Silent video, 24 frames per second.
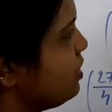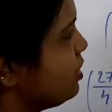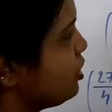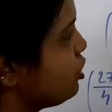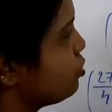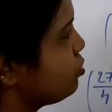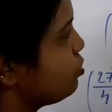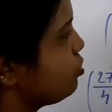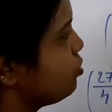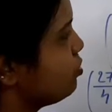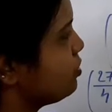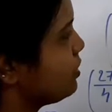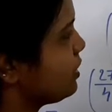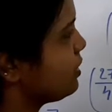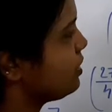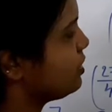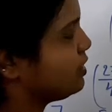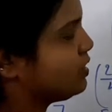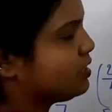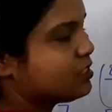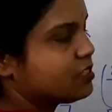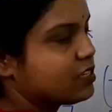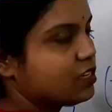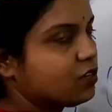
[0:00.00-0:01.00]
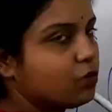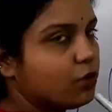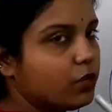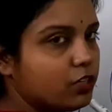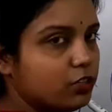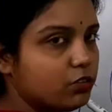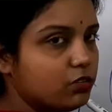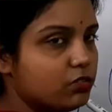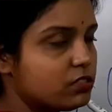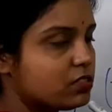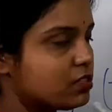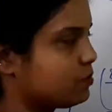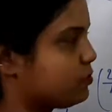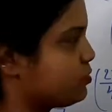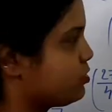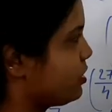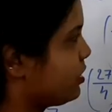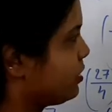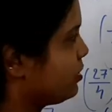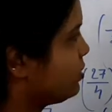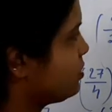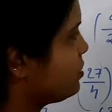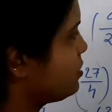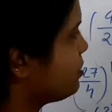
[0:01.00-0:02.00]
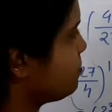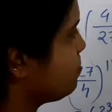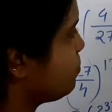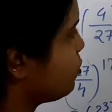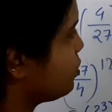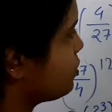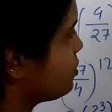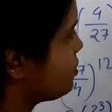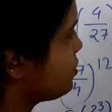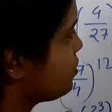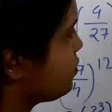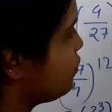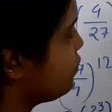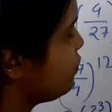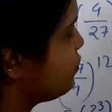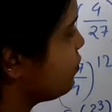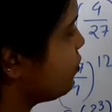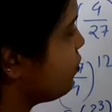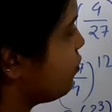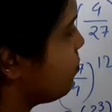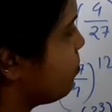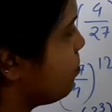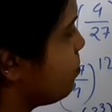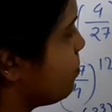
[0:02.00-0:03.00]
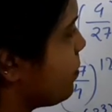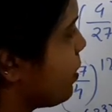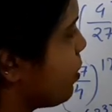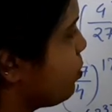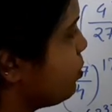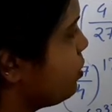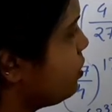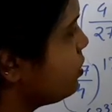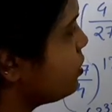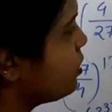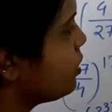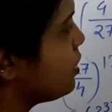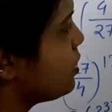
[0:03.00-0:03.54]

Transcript: You know that these are going to subtract. This is a positive power.